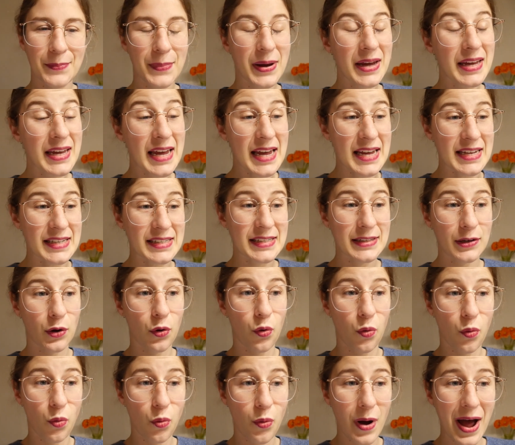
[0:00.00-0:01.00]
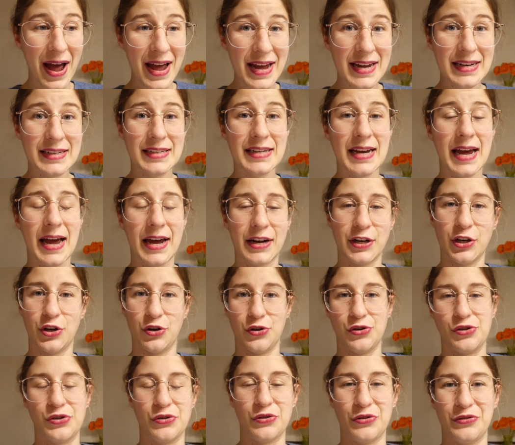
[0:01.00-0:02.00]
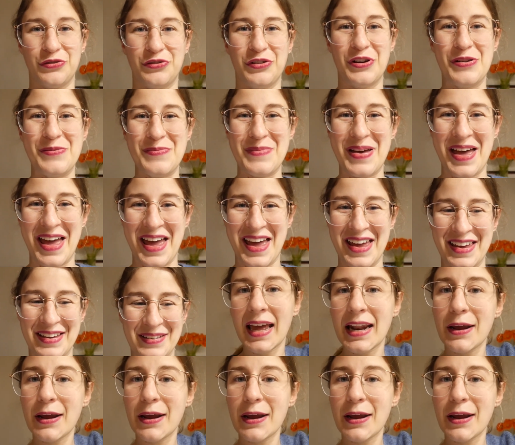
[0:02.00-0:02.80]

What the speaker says: but yes, quite unusual for me.